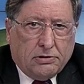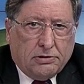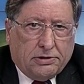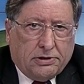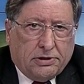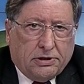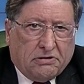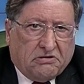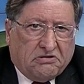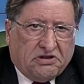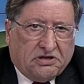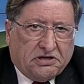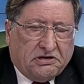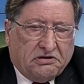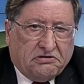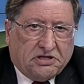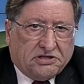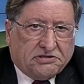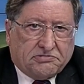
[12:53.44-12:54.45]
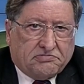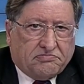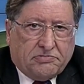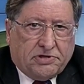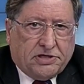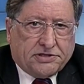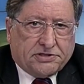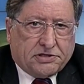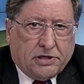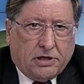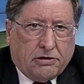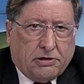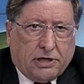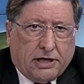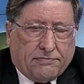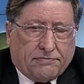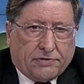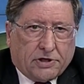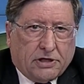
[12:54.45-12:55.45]
You know, and there's no
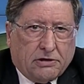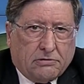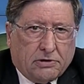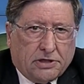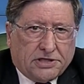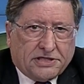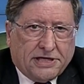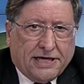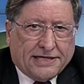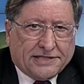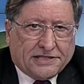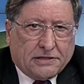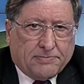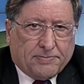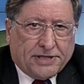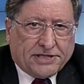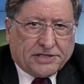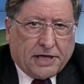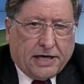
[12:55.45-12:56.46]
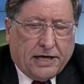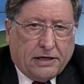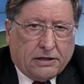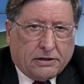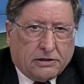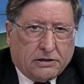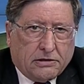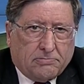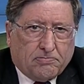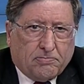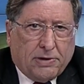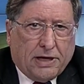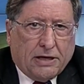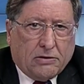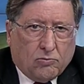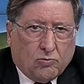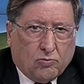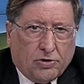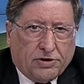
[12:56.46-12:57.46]
doubt the coalition has the best candidate. But
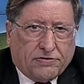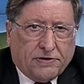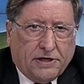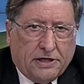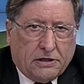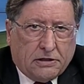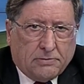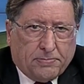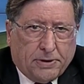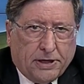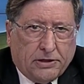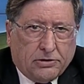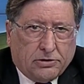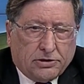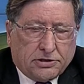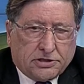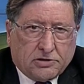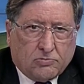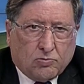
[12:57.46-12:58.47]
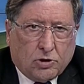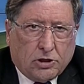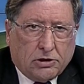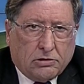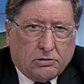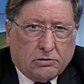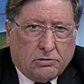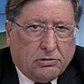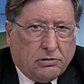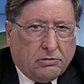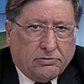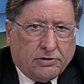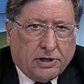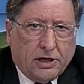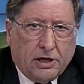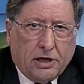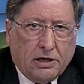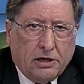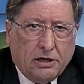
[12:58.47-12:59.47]
with independents and whatnot
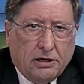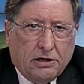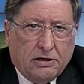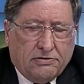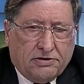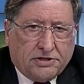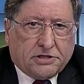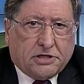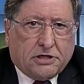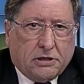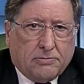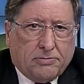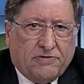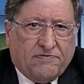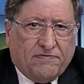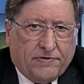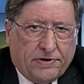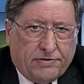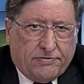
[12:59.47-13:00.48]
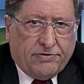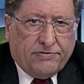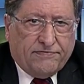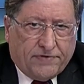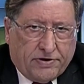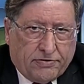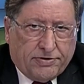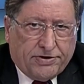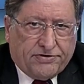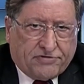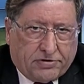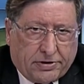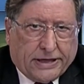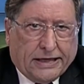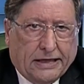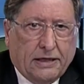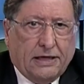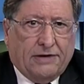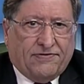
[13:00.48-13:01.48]
there, this is going to be very, very
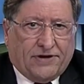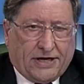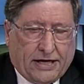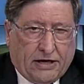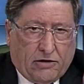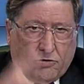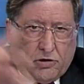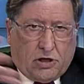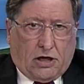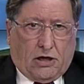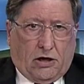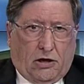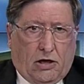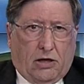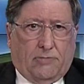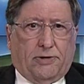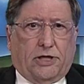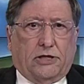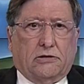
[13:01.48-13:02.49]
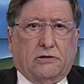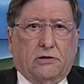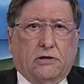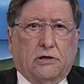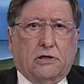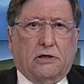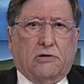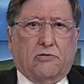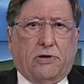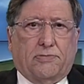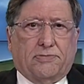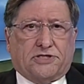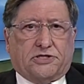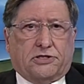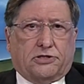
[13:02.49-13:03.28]
tricky in the current climate where Mr